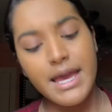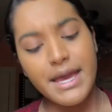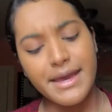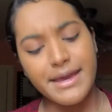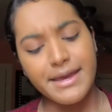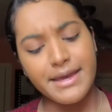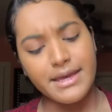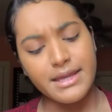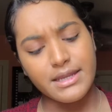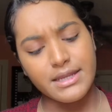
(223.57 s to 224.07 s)

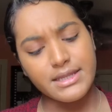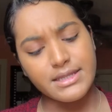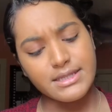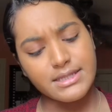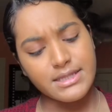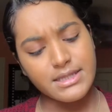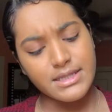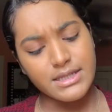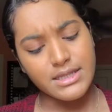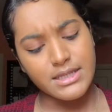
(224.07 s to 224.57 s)
and it's
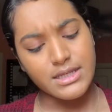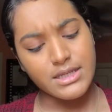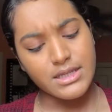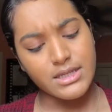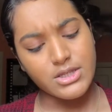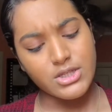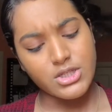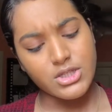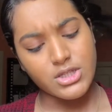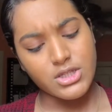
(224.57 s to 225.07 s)
in the
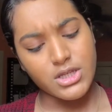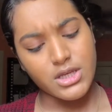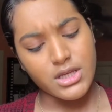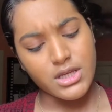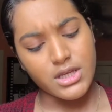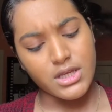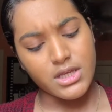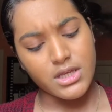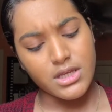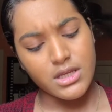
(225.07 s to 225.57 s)

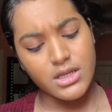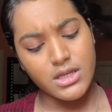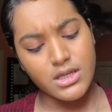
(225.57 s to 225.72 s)
shade,